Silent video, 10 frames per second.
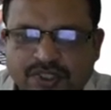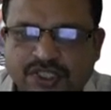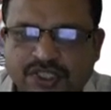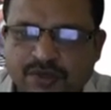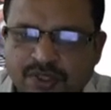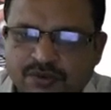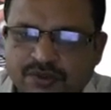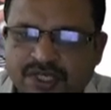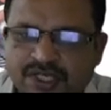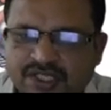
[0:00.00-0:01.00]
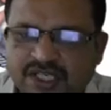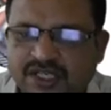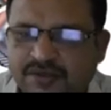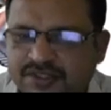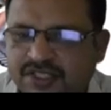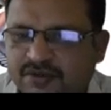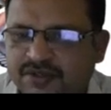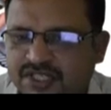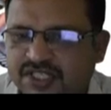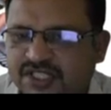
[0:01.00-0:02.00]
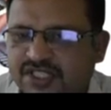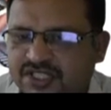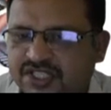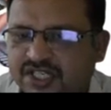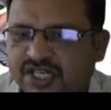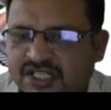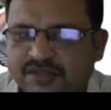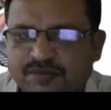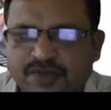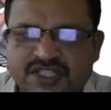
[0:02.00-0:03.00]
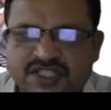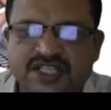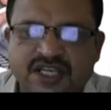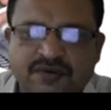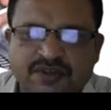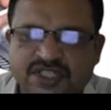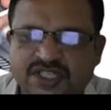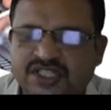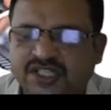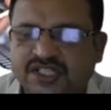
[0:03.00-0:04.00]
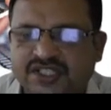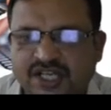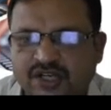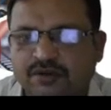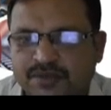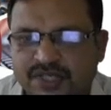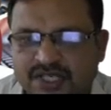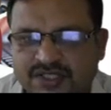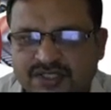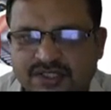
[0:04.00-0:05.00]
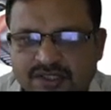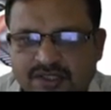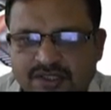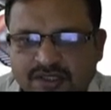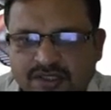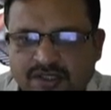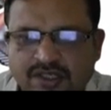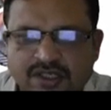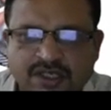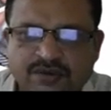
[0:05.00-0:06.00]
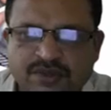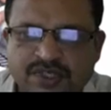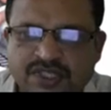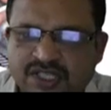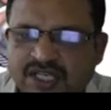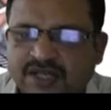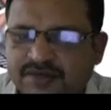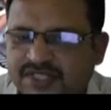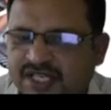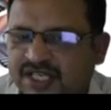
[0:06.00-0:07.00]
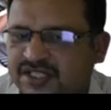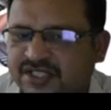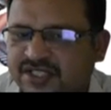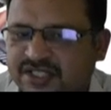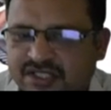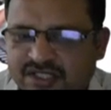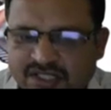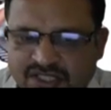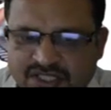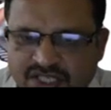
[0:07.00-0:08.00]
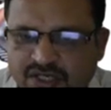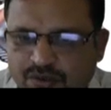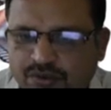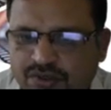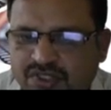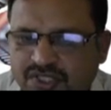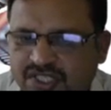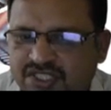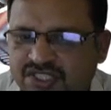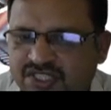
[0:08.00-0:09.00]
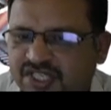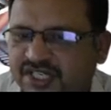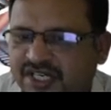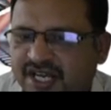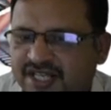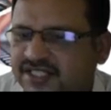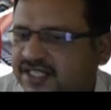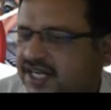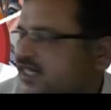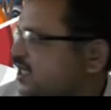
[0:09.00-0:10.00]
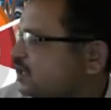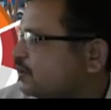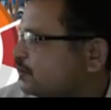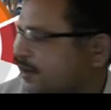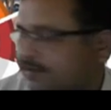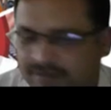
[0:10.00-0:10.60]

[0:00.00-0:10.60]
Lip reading: Even today, the Lewis equation is considered as the basic equation in the design of gears. Now, in the Lewis analysis, the gear tooth is treated as a cantilever beam.